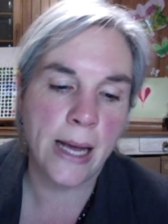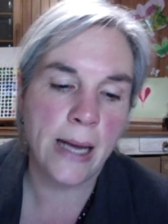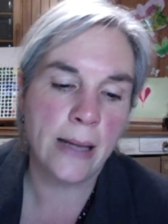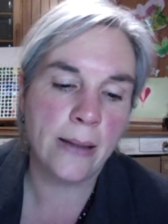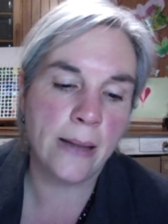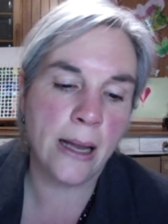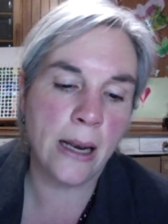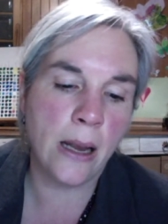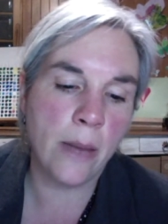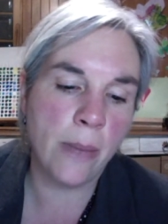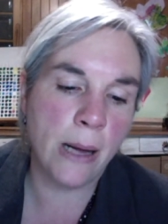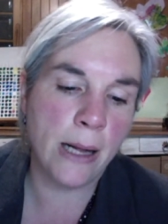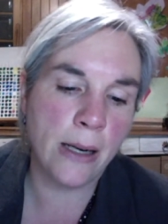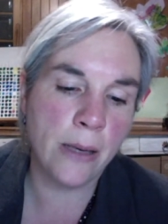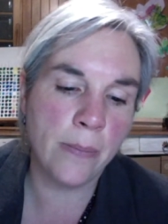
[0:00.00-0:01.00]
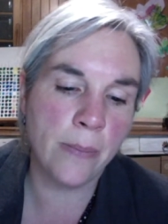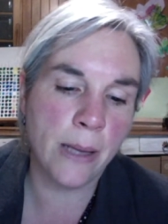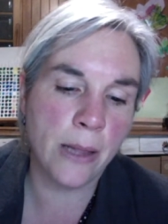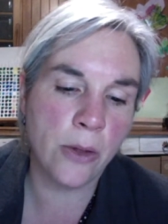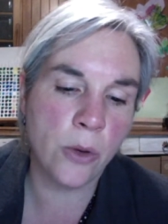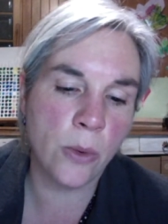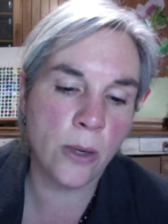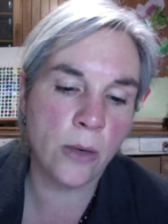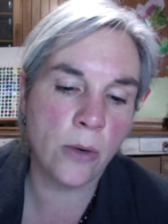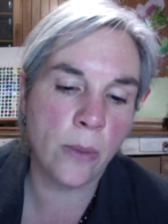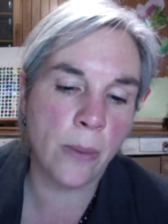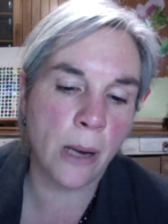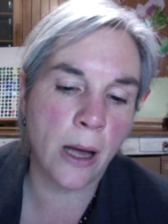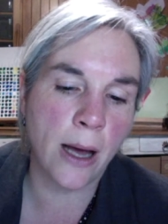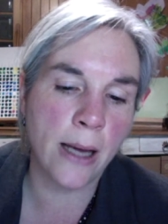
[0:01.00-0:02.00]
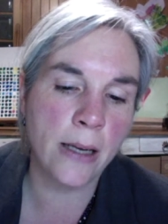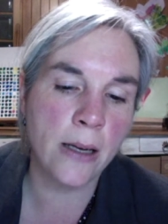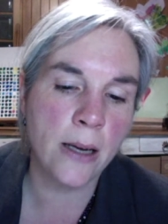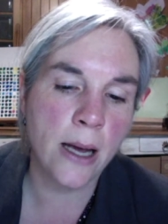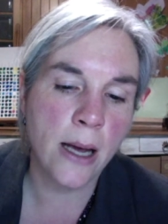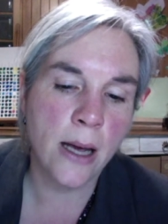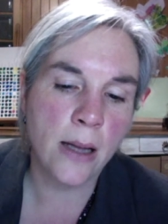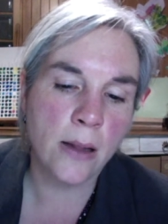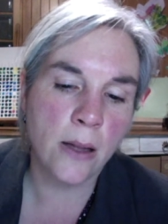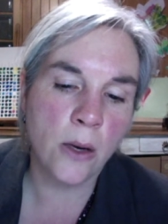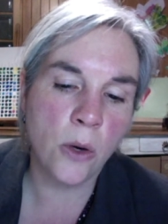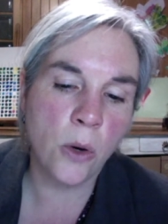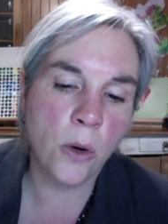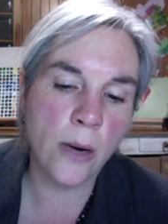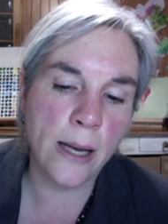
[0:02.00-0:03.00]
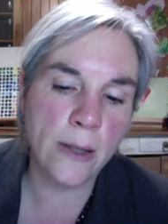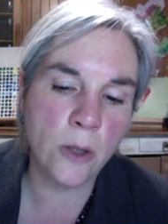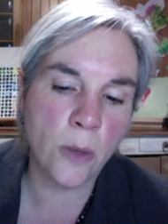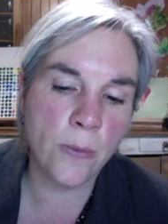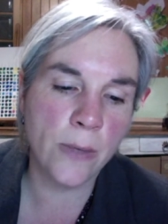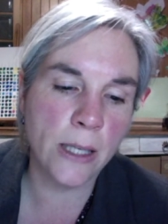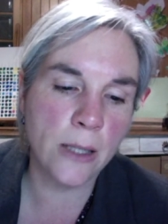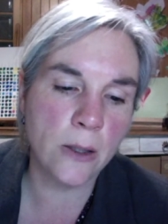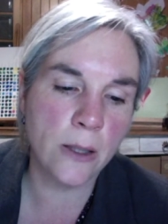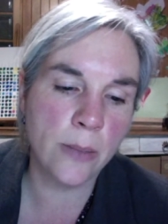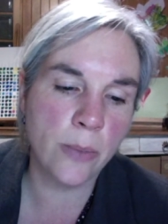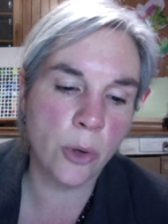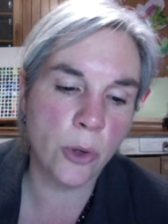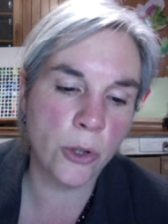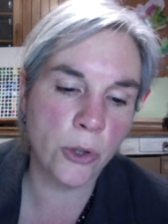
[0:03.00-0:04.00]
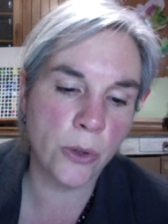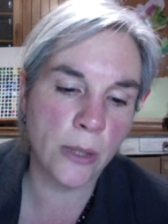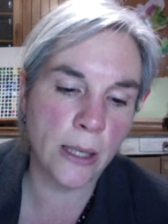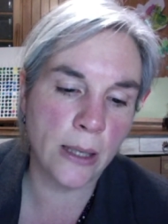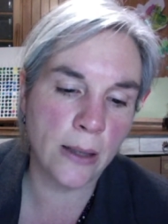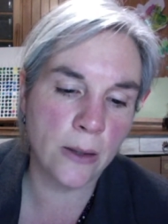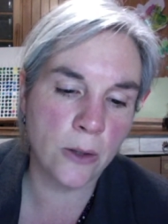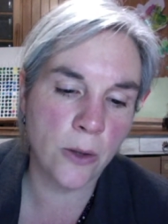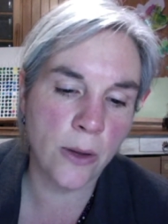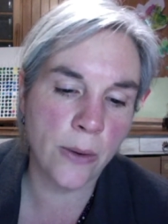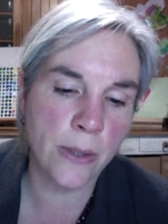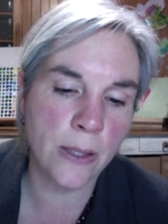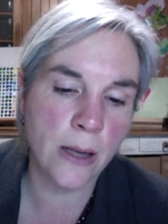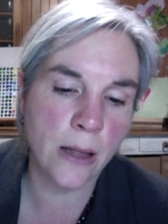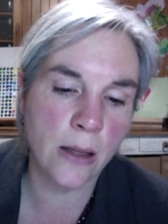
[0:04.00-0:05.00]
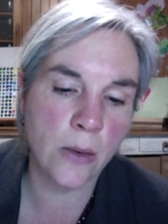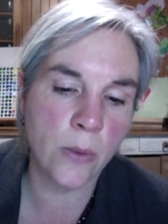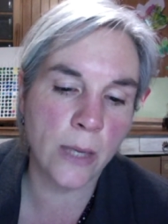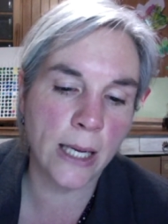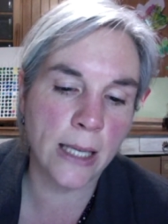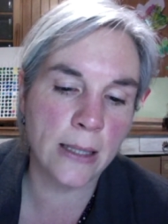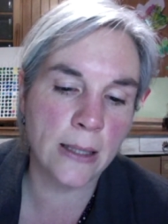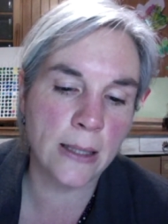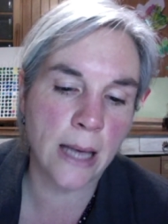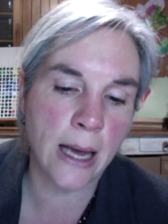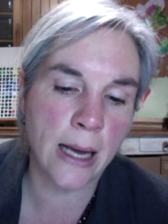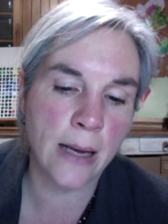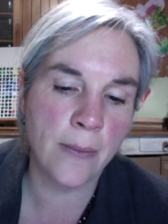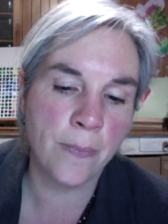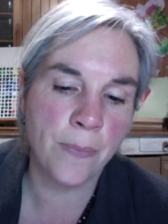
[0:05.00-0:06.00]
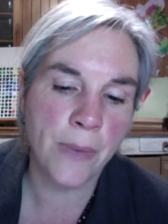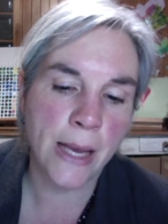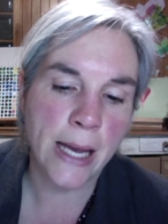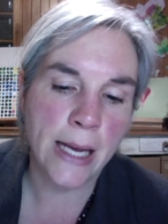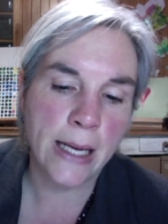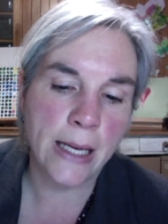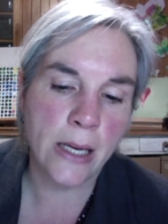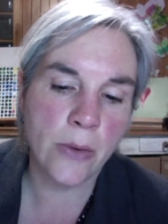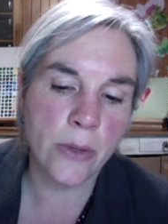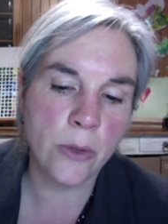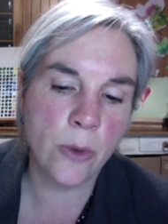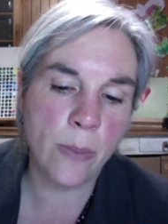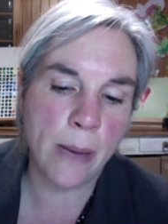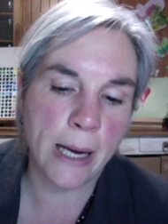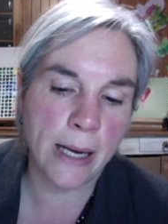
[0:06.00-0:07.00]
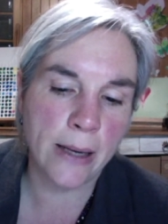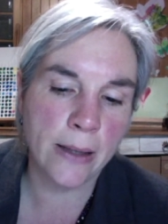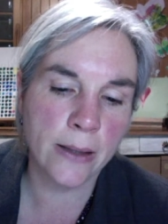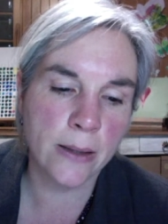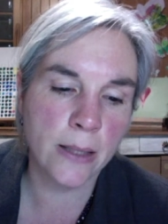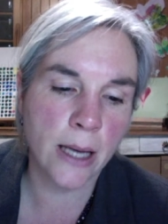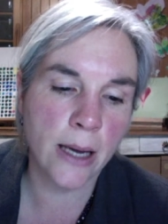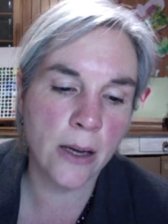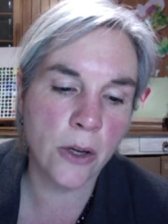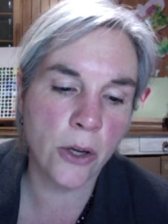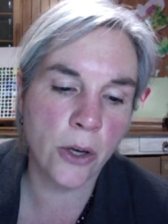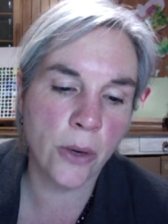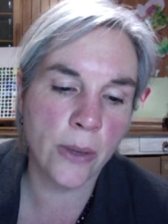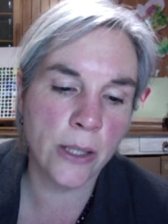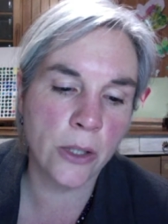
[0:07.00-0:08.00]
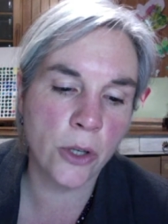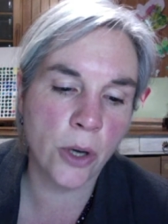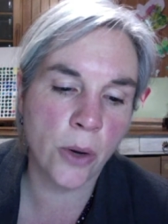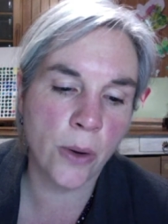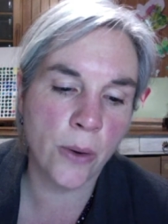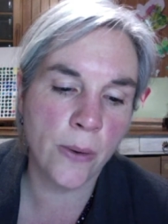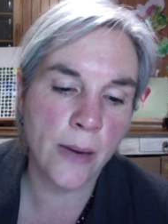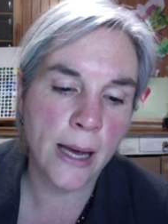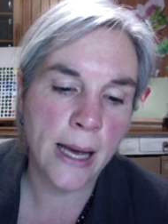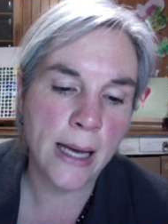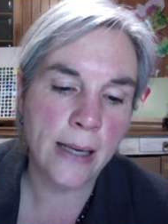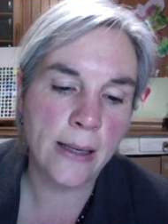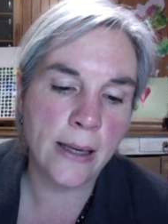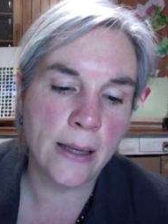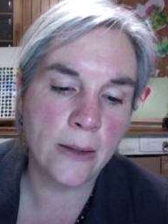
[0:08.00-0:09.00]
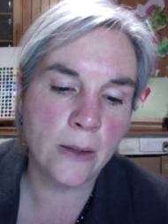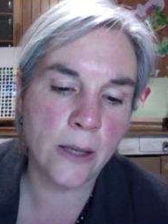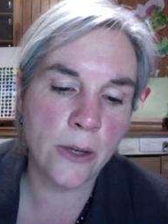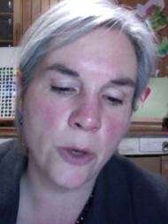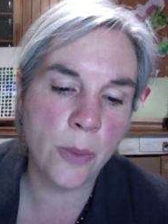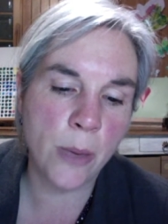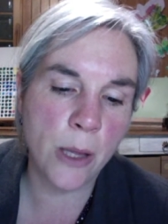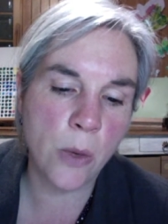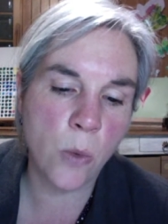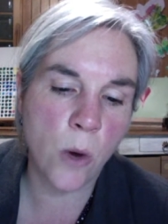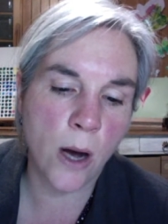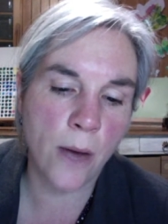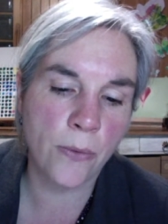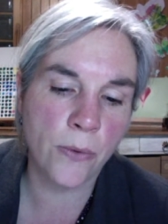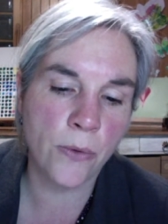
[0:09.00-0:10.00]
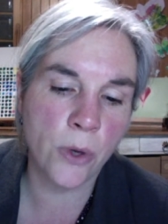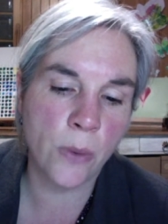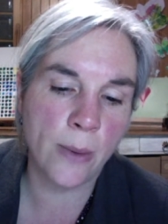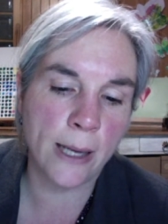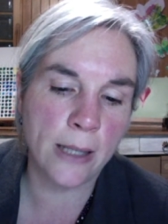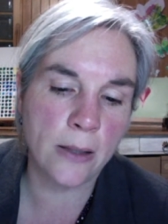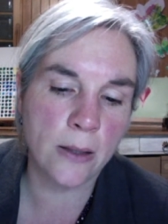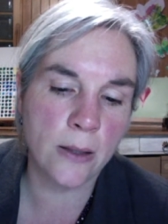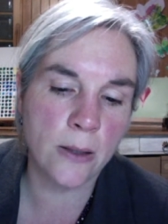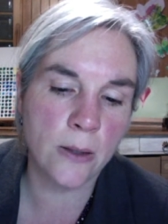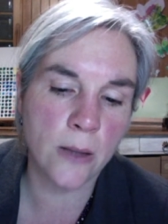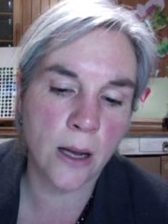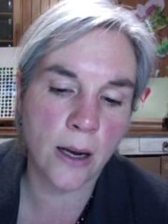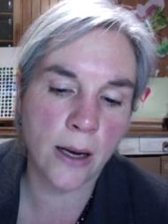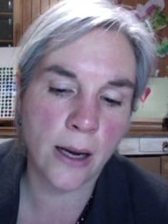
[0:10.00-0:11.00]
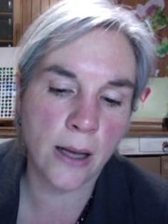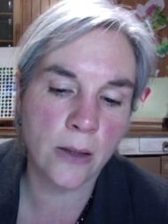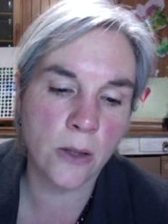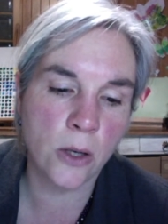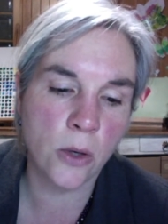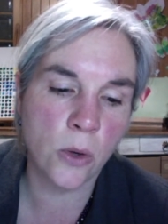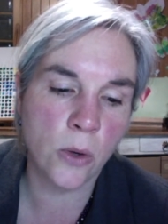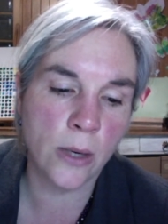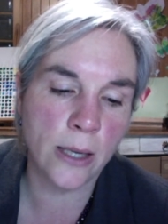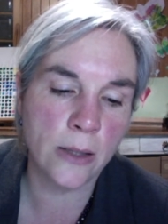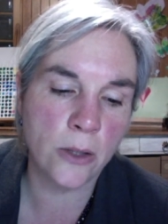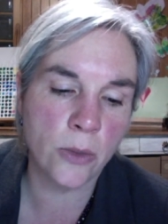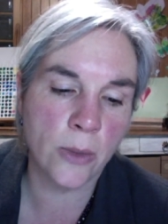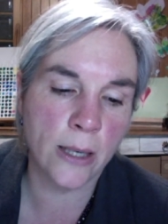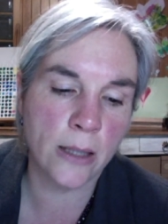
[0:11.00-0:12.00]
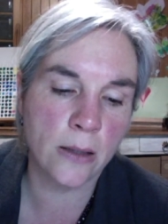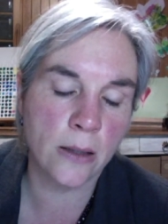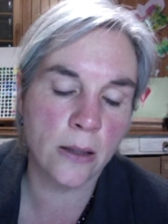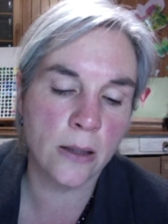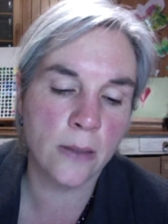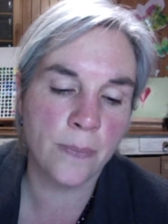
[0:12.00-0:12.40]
Then Laban and Bethuel replied, "The Lord has obviously brought you here, so there is nothing we can say. Here is Rebekah. Take her and go. Yes, let her be the wife of your master's son, as the Lord has directed."